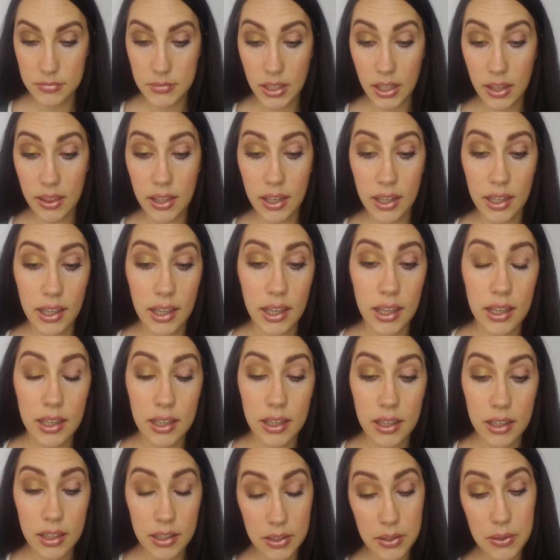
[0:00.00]
And then
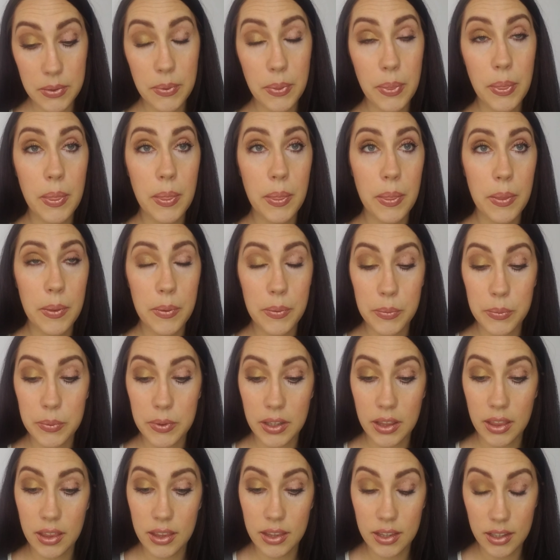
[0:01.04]
again,
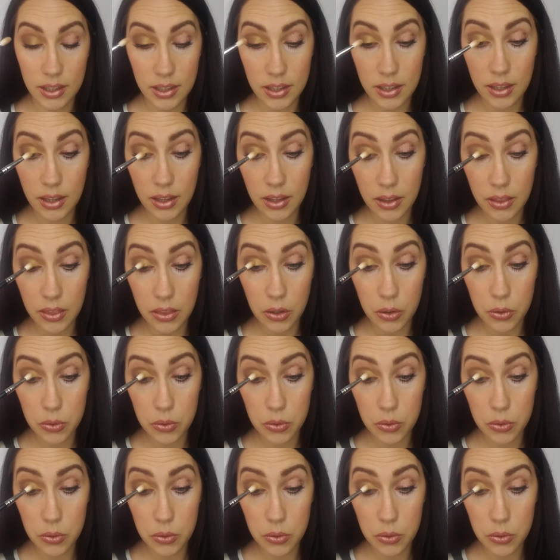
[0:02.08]
with the